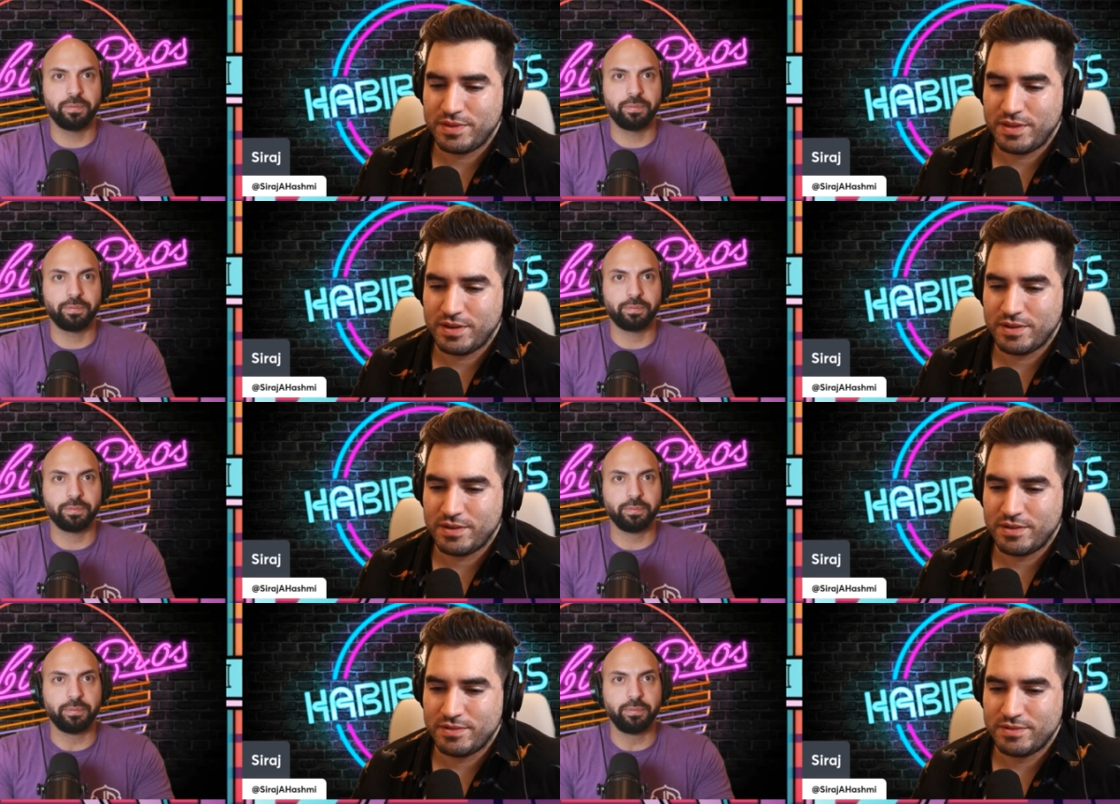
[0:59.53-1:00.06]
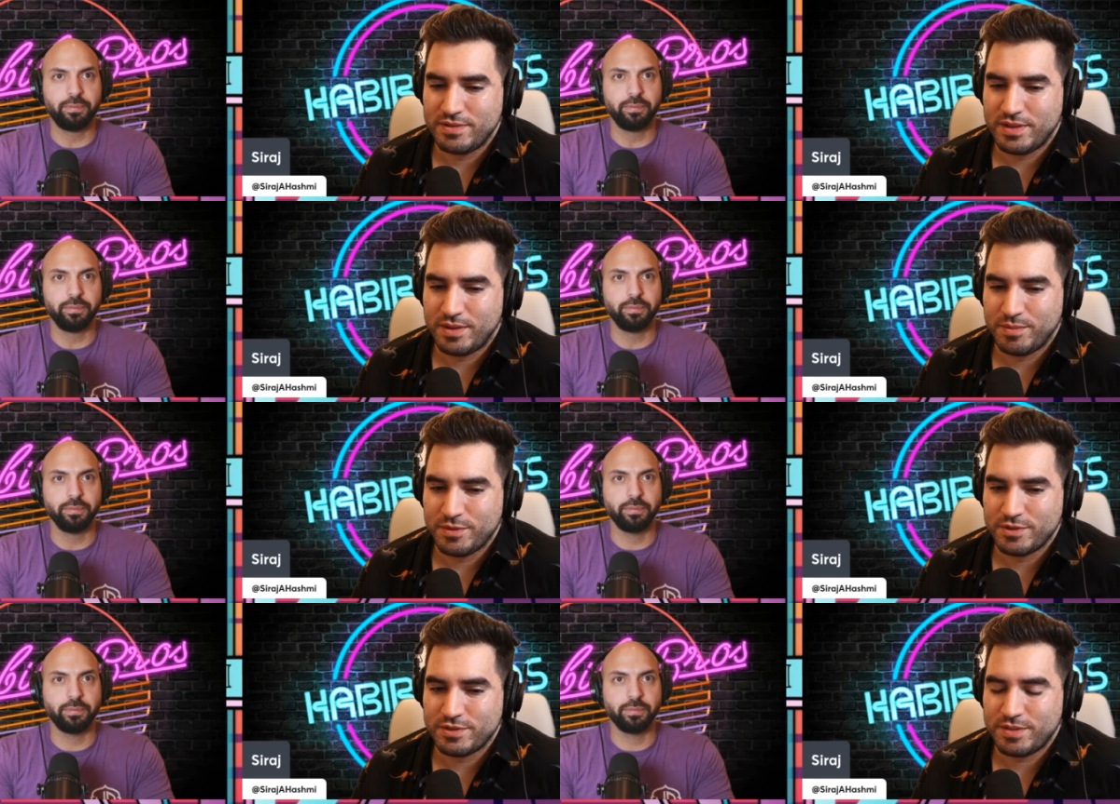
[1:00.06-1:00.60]
Speaker 1: their own
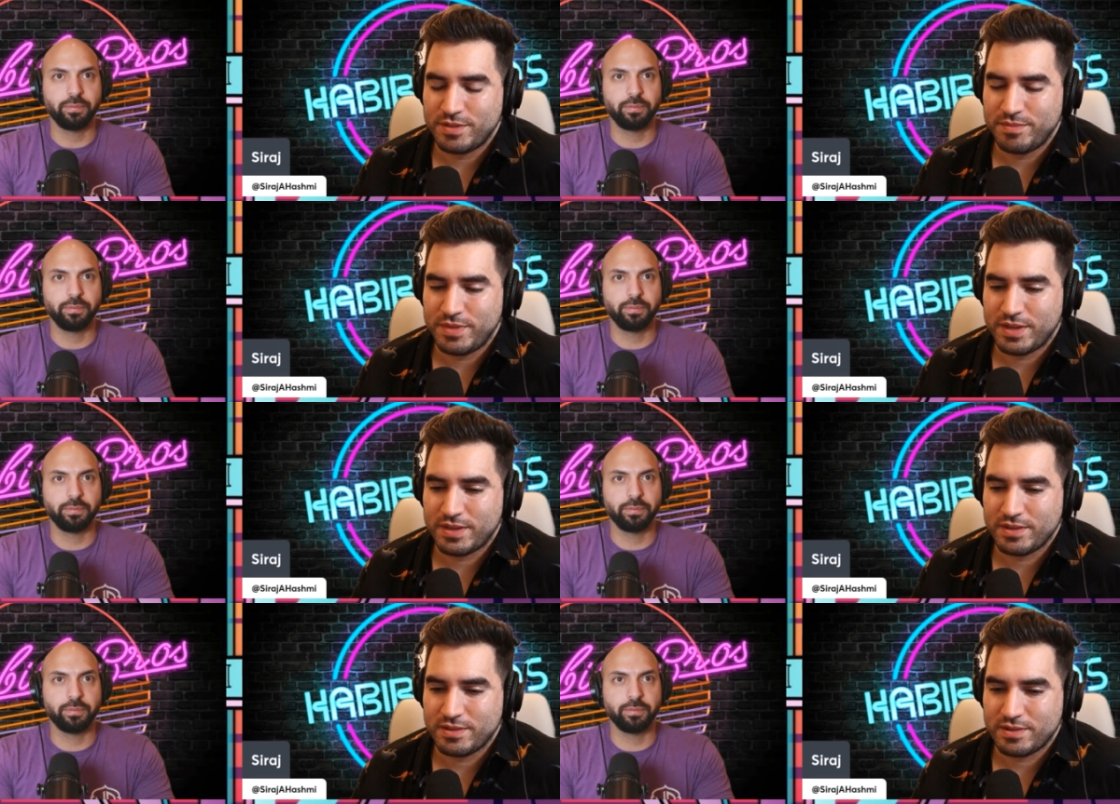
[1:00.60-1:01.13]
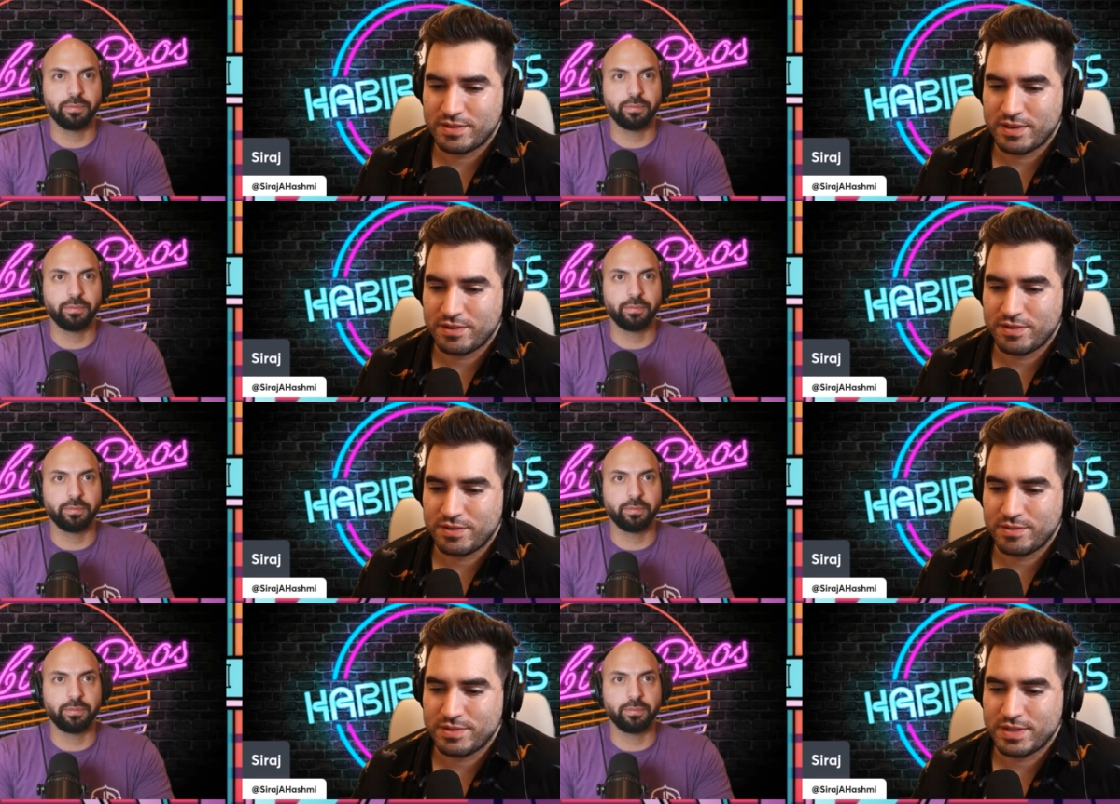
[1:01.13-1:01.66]
numbers and make it look
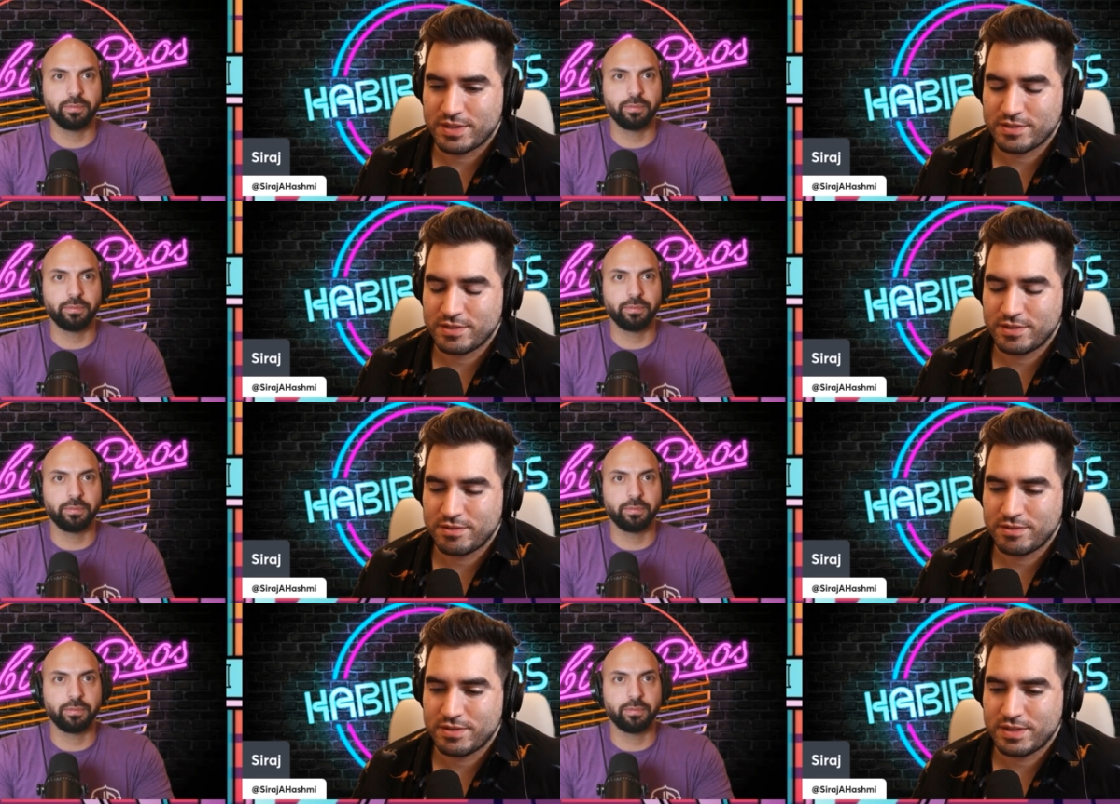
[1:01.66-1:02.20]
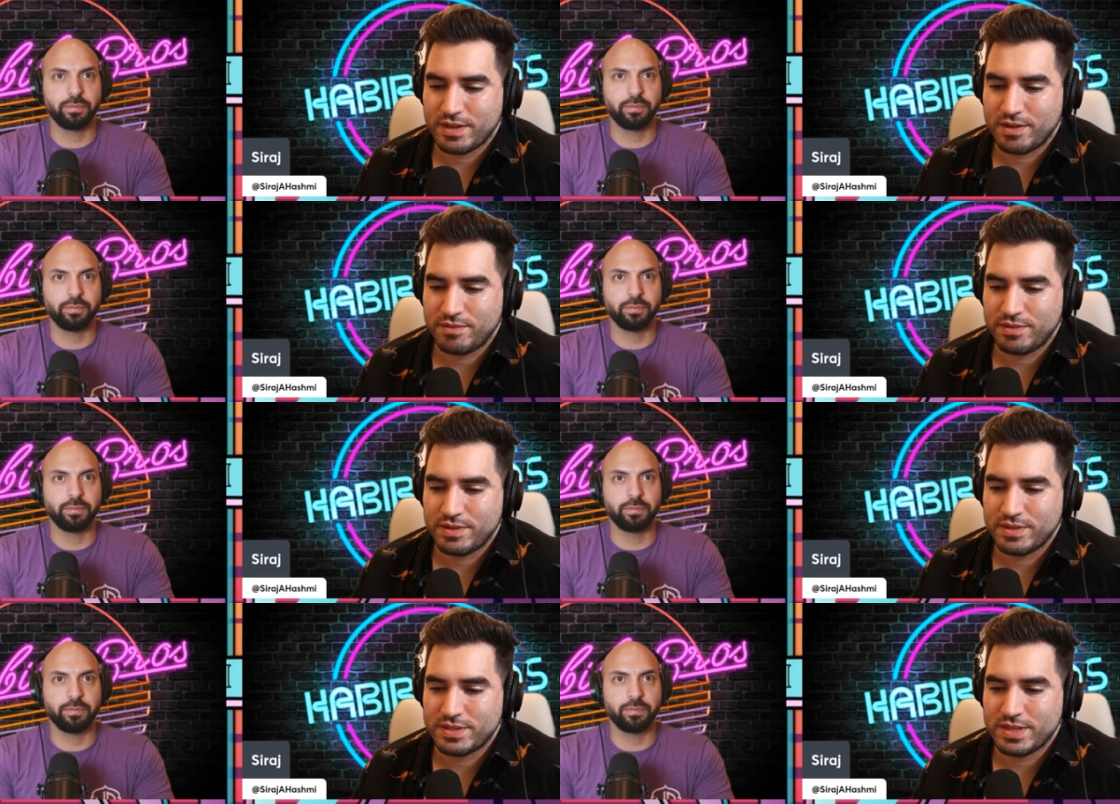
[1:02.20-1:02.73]
like crime's actually going
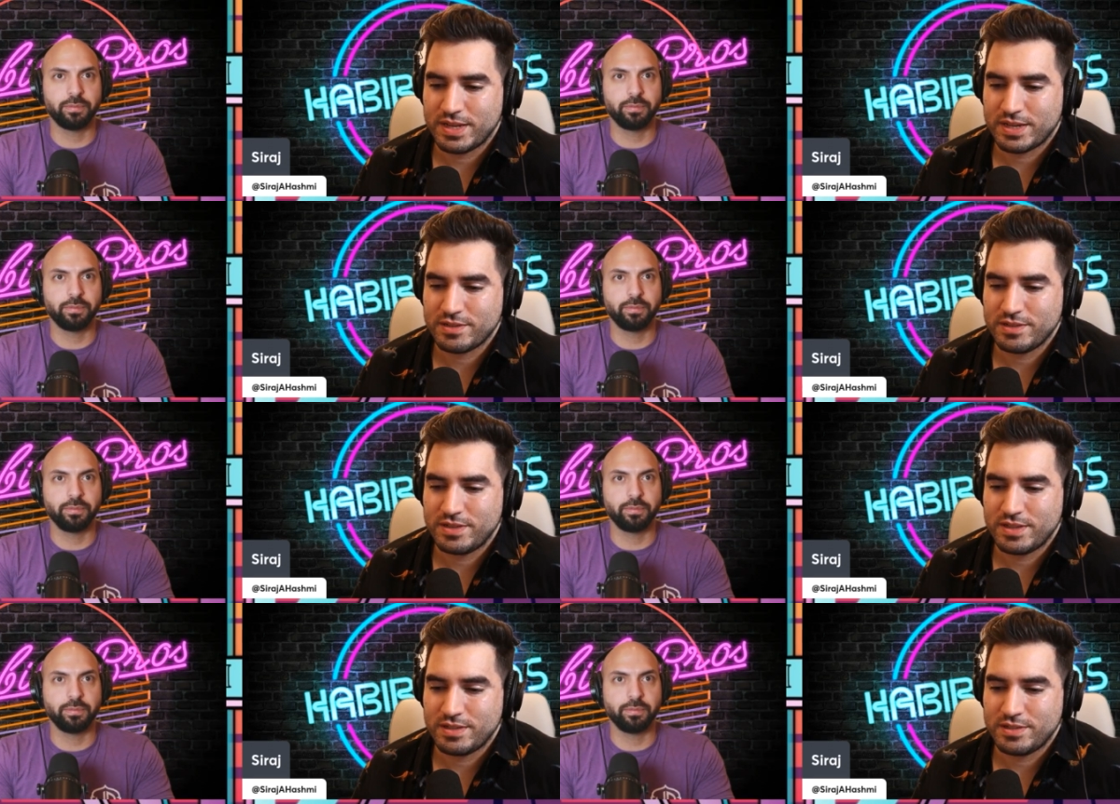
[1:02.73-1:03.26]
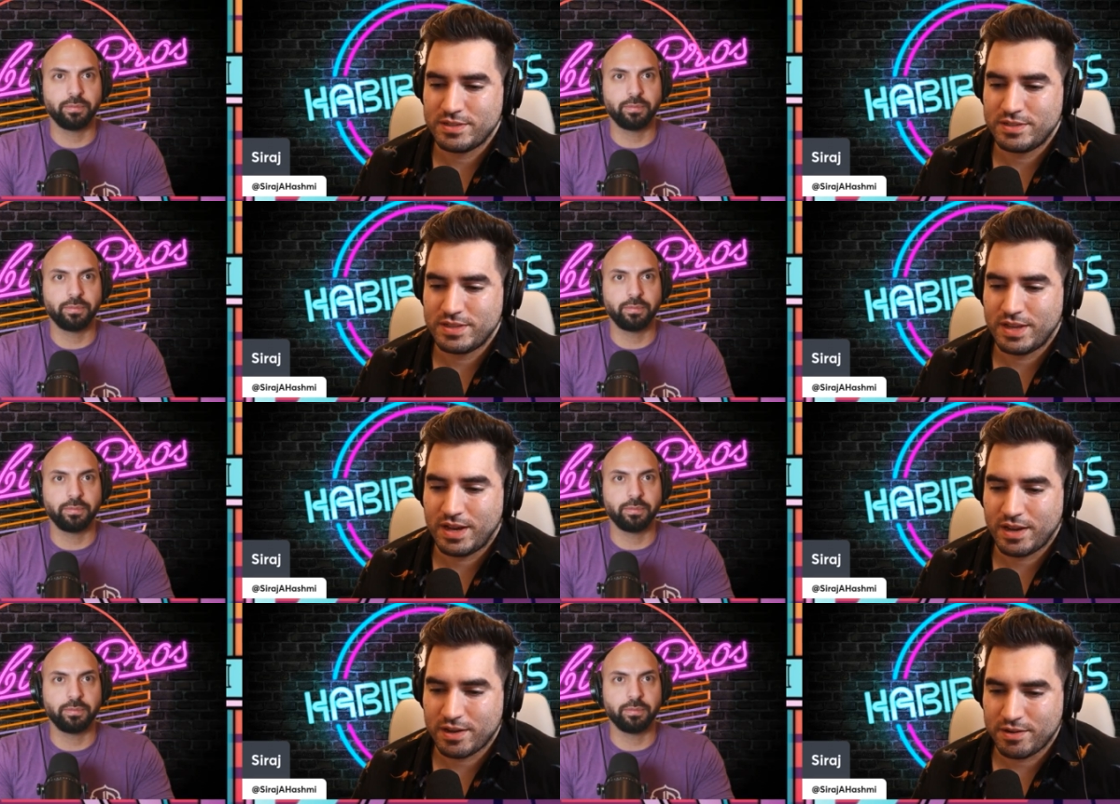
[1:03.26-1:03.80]
down when it's actually
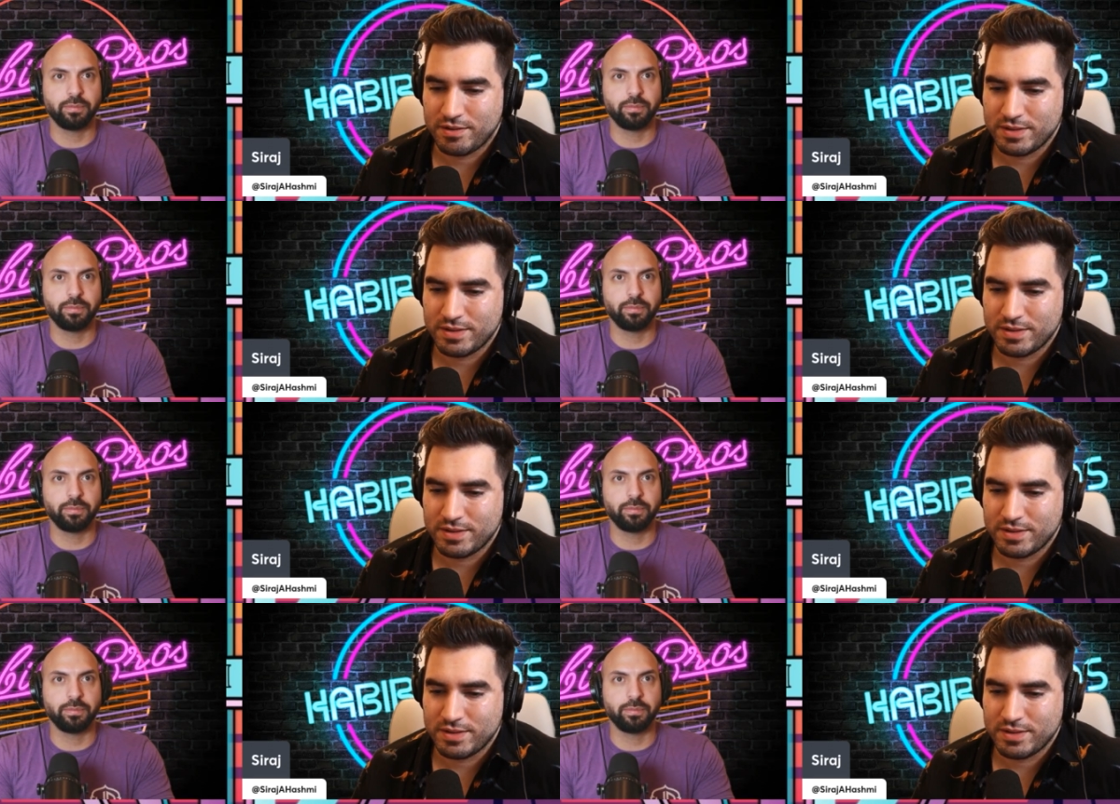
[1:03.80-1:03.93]
not